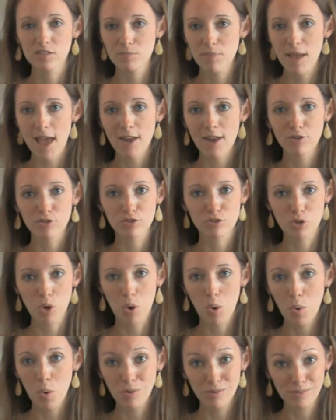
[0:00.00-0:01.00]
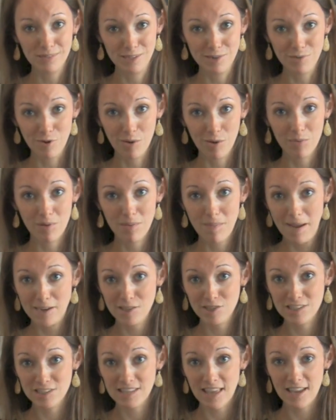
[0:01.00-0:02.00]
The patterns are totally adorable. I'm
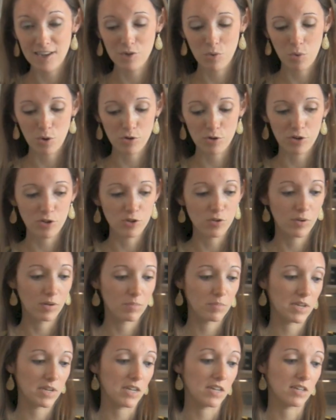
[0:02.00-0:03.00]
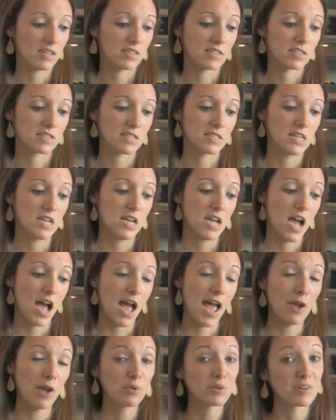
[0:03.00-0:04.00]
actually excited to order a new one because
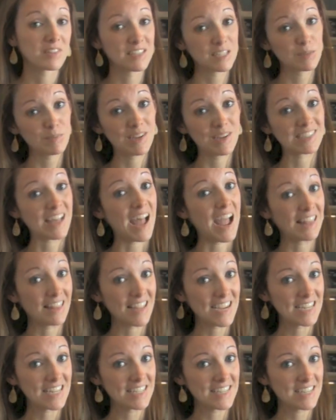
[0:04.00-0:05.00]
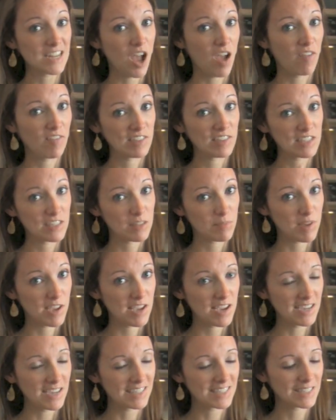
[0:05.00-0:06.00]
I ordered this because I liked it, obviously the
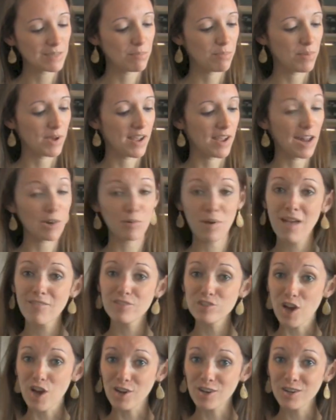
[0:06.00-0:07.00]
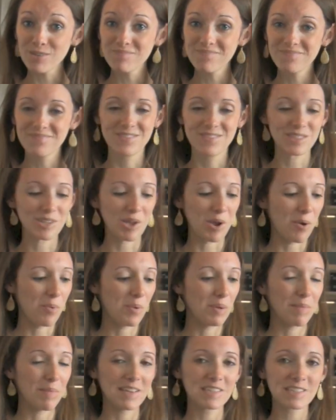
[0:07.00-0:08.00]
pinks, but I don't have a daughter. So
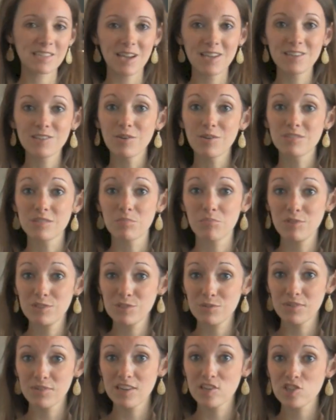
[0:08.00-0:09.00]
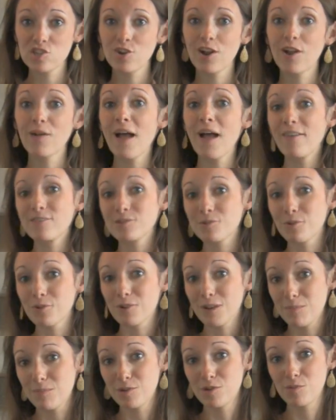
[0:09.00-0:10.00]
when my son goes to preschool next year, I'll have to
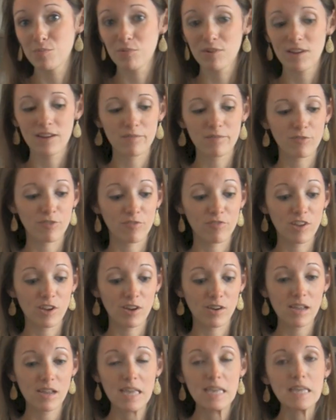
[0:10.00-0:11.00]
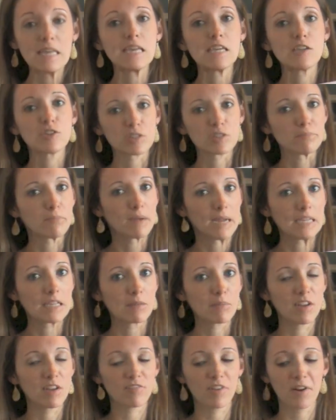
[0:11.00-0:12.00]
order him a new print for fear he just might
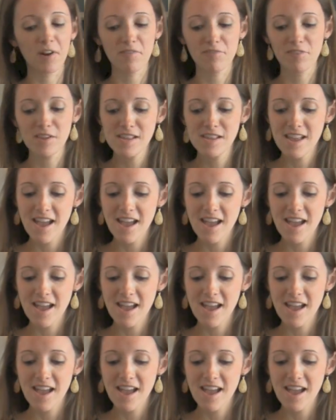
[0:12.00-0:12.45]
get made fun of.